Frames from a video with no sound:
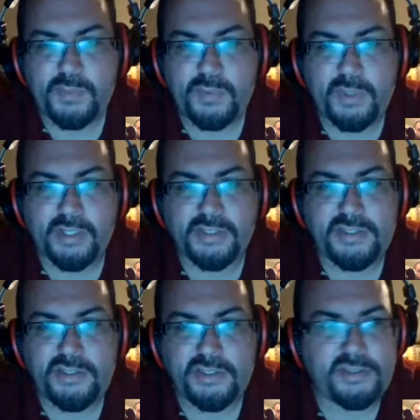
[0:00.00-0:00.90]
It's
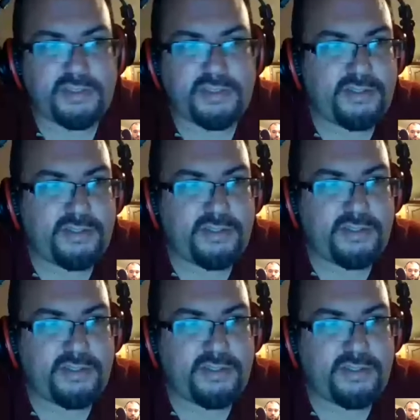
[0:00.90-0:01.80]
just, to
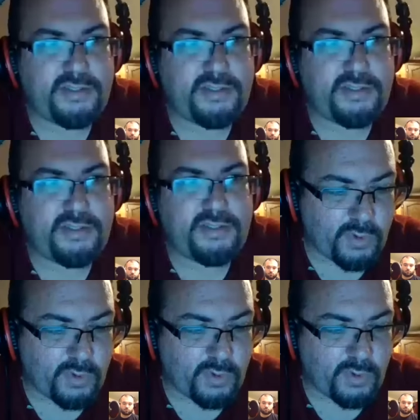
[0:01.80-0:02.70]
me, it makes it more
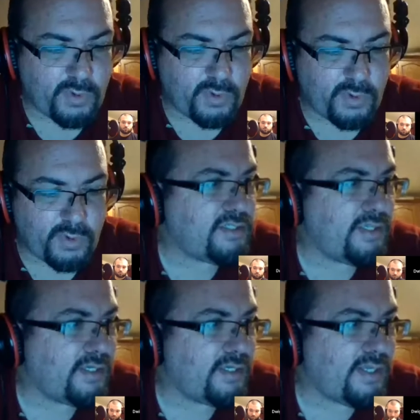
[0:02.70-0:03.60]
fun to watch.
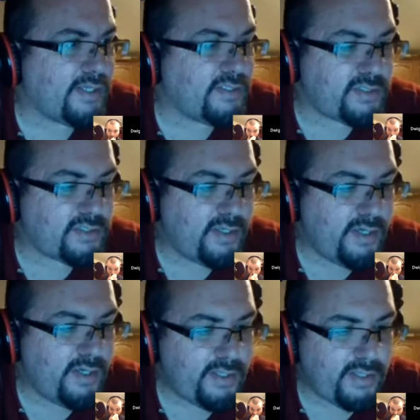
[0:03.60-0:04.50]
Like it's not just
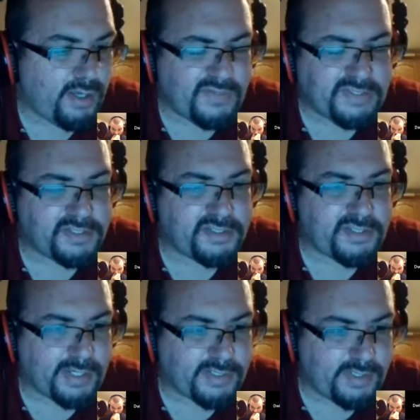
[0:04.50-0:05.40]
the offense is
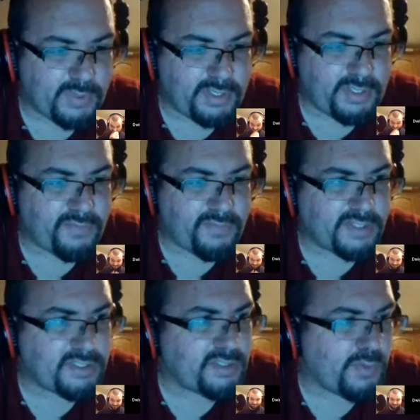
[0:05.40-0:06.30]
sexy, but the
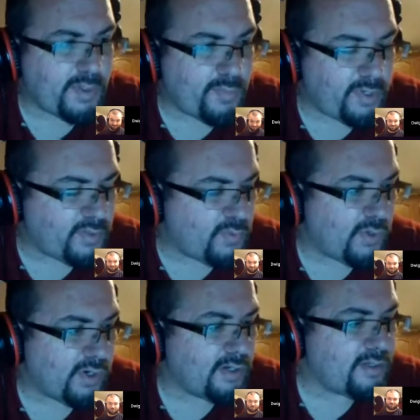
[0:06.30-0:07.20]
defense is where you put in the
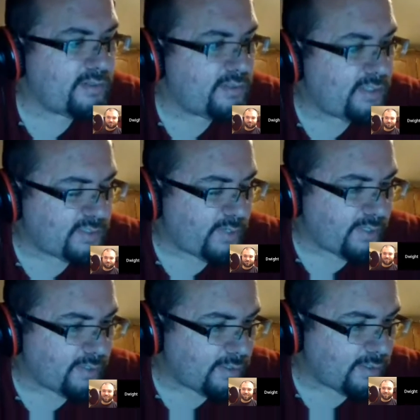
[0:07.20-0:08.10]
work. That's what I think.